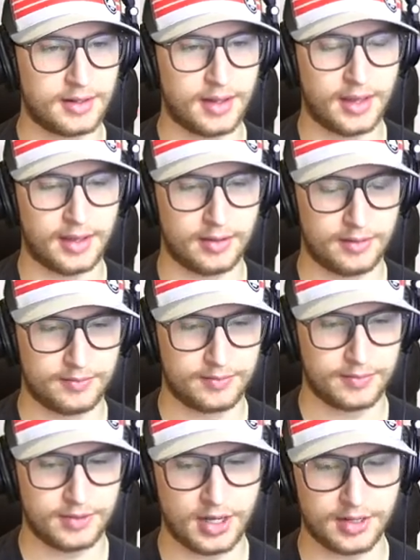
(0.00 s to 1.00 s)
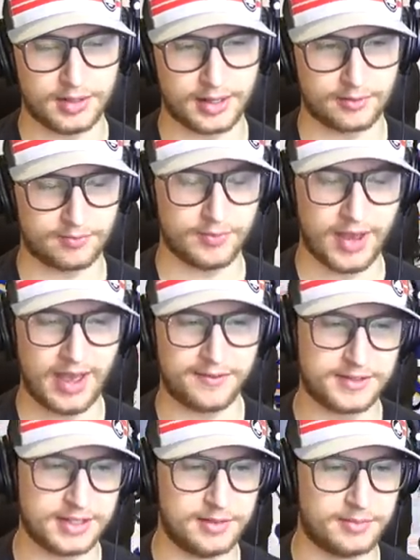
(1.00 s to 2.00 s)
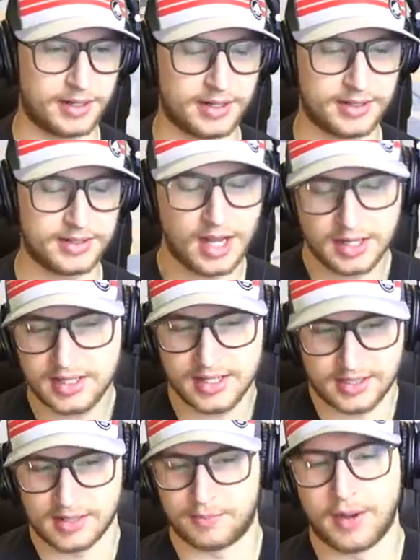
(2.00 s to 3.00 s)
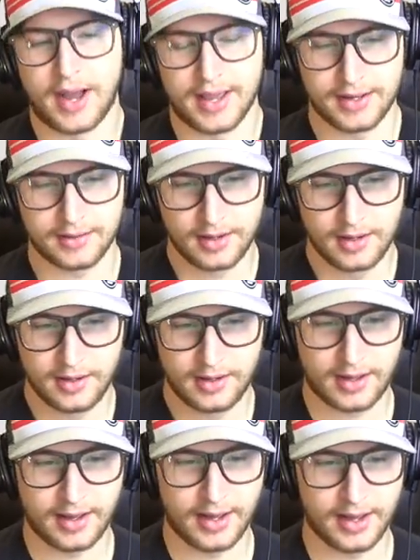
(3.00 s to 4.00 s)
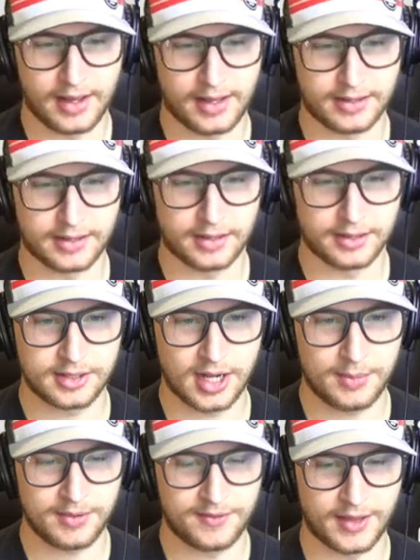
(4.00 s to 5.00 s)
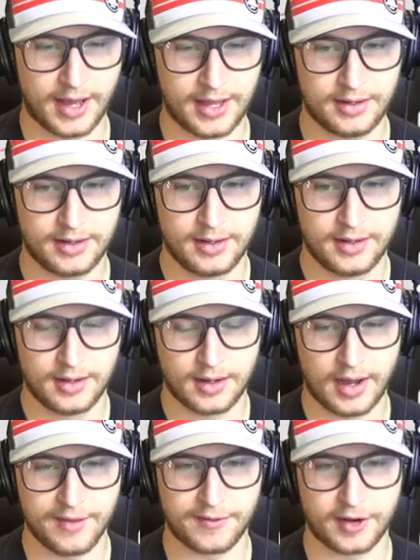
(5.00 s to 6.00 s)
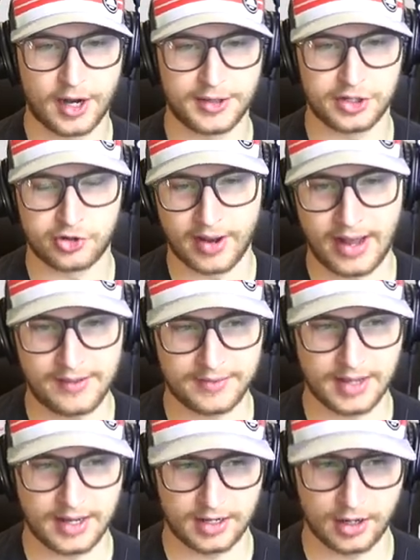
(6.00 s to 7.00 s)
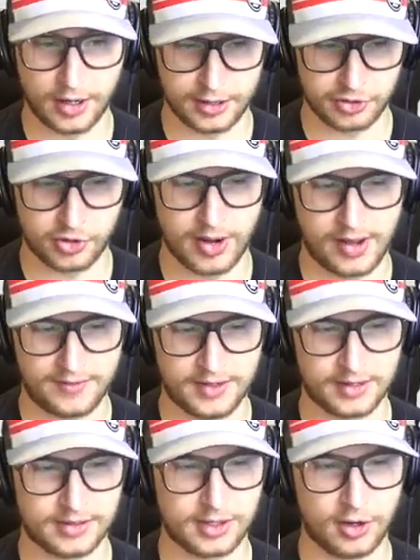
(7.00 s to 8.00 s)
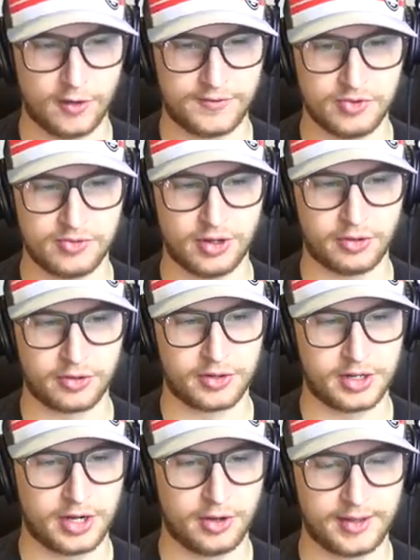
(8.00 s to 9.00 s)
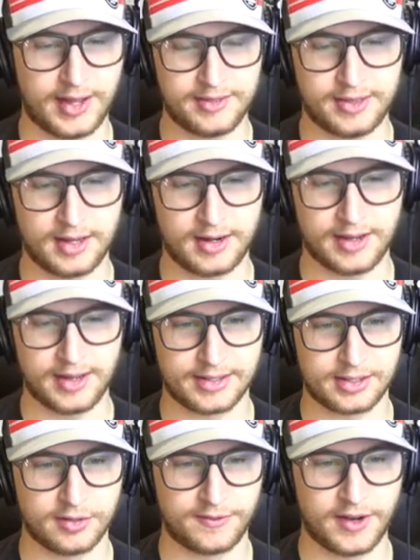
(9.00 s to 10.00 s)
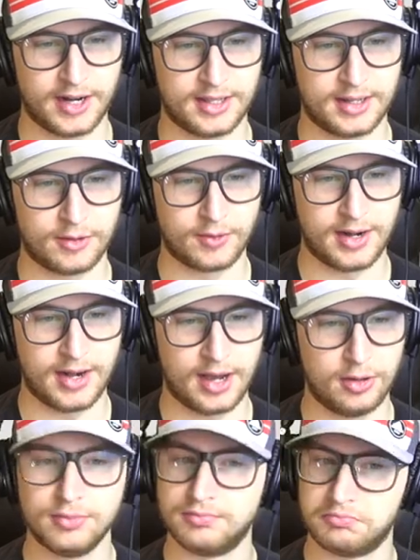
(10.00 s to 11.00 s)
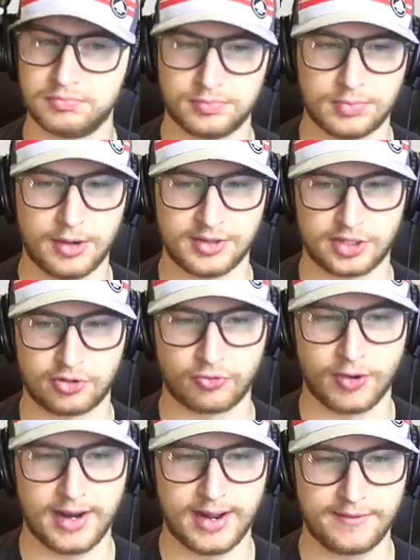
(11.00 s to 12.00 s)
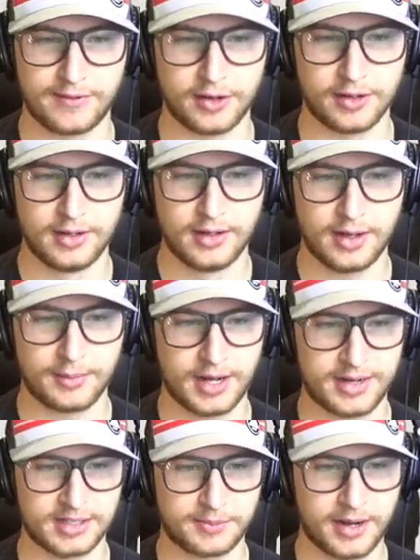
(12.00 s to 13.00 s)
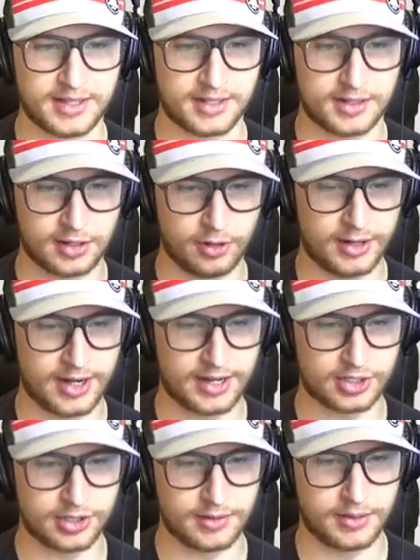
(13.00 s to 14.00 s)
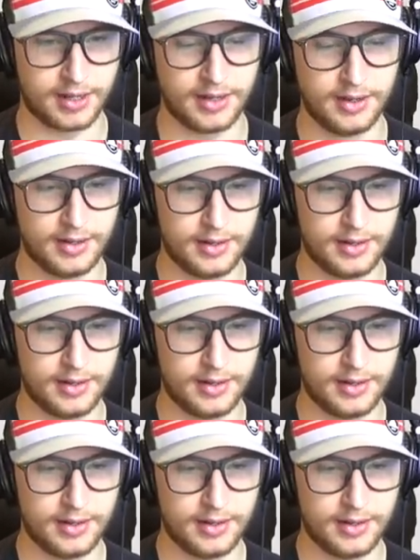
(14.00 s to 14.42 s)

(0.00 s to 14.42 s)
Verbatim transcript: a, not like hefty, but a, a decent buy-in. And on top of that, I forgot the draft, and it auto-drafted. So if you don't already know that, then I guess you're finding that out right now. That was a great effort. I'm kind of surprised I didn't go in, actually, but